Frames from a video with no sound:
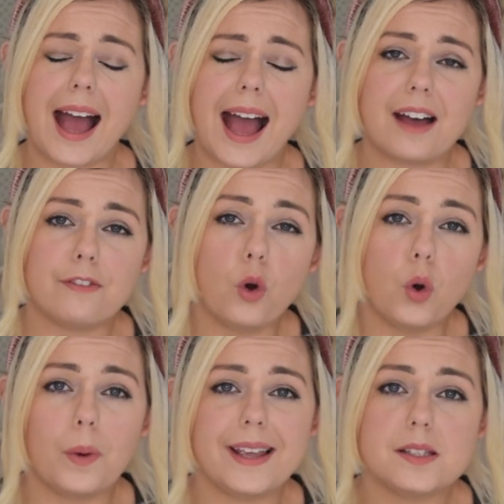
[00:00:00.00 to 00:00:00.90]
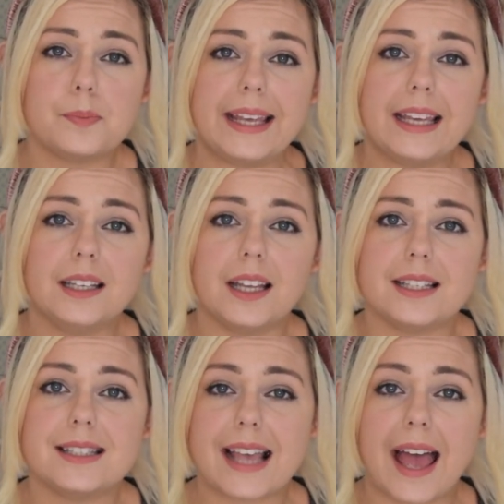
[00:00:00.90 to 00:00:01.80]
I've always been
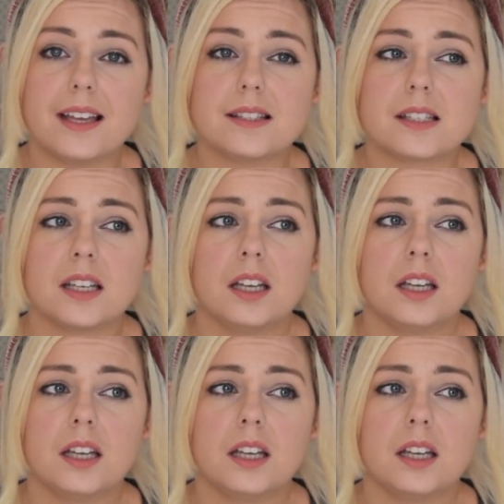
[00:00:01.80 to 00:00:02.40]
in debt